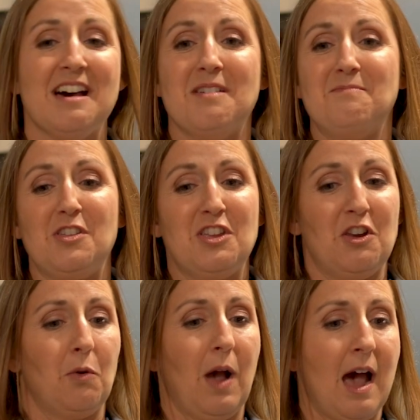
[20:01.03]

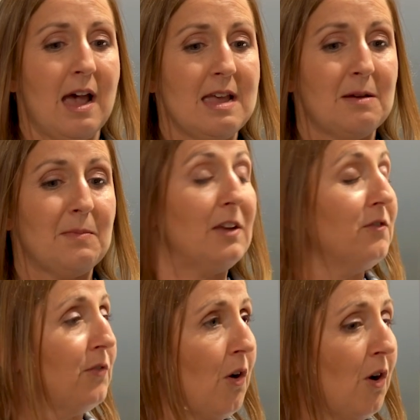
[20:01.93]
I am
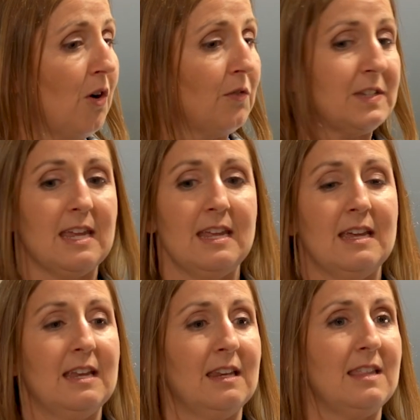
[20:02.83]
involved
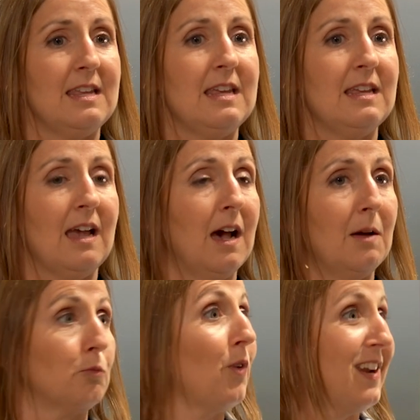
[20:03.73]
in the
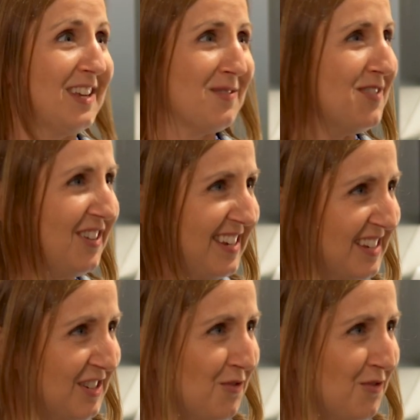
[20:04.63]
running community,